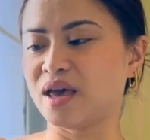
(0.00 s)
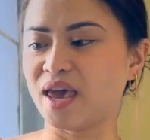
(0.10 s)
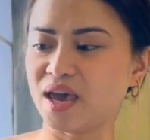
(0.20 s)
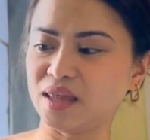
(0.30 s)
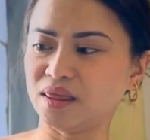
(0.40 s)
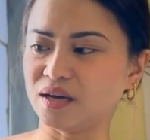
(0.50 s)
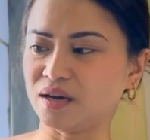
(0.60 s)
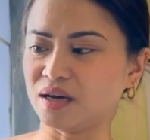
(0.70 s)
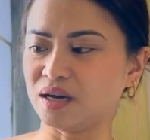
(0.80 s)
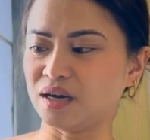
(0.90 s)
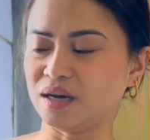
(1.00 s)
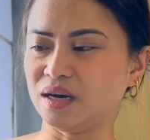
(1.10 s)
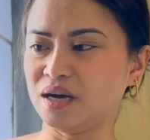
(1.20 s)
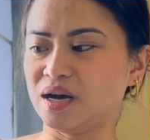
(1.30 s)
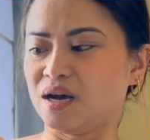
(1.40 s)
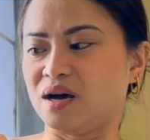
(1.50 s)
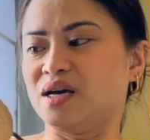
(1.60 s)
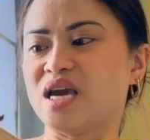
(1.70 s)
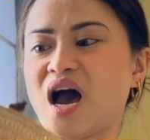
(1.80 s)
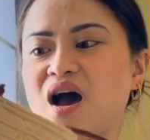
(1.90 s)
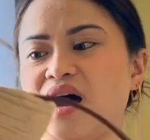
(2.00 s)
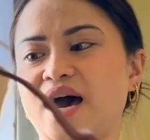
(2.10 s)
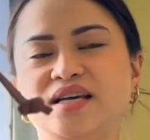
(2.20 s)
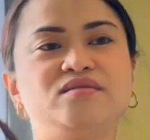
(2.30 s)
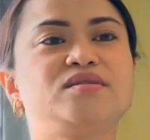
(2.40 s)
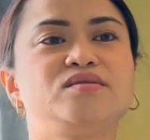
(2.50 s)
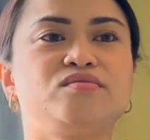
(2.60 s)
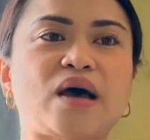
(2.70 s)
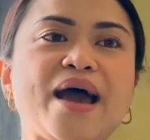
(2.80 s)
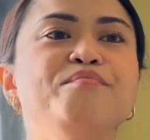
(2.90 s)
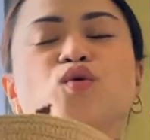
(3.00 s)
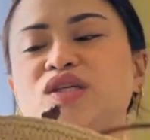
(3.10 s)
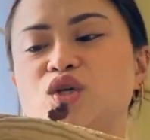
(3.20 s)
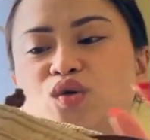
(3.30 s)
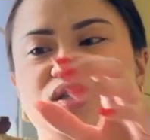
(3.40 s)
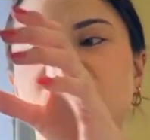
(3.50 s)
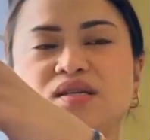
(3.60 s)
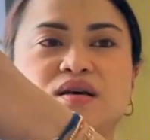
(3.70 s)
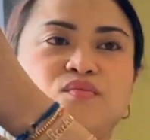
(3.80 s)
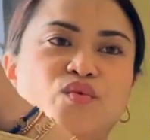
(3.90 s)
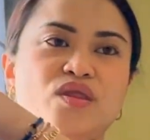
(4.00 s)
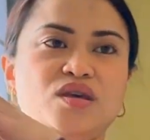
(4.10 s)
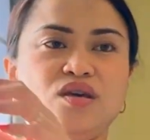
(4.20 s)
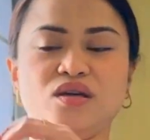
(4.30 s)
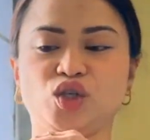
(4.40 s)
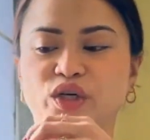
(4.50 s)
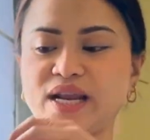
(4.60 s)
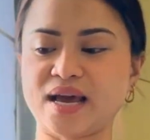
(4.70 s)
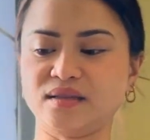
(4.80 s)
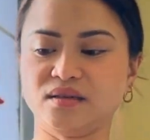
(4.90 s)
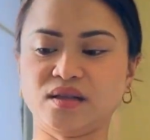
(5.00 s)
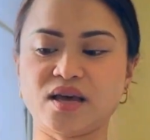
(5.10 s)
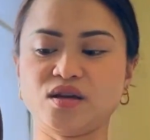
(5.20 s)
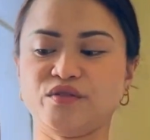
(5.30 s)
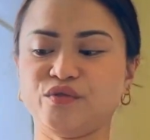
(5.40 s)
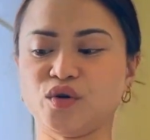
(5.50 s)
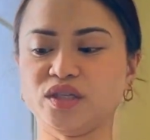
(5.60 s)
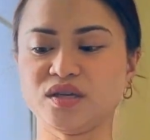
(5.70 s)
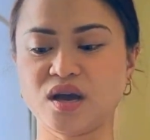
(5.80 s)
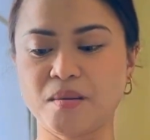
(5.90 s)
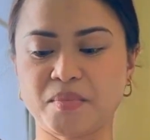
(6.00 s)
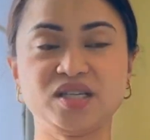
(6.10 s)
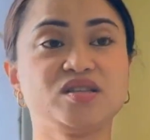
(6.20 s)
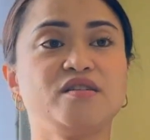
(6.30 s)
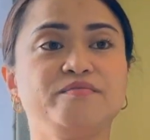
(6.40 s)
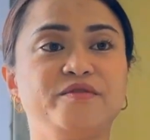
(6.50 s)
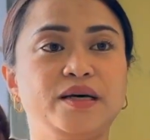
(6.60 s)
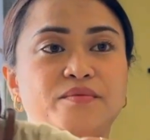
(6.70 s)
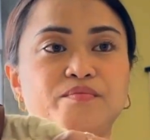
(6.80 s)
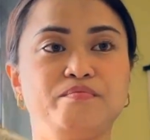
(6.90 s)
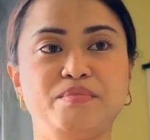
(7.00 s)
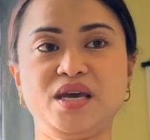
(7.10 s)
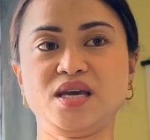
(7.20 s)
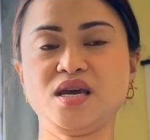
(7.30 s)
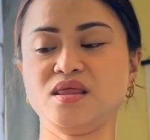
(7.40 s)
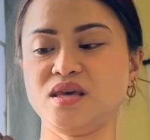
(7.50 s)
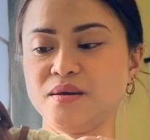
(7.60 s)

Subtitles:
And yeah, I mostly use this with the short handle, and then of course my stuff being in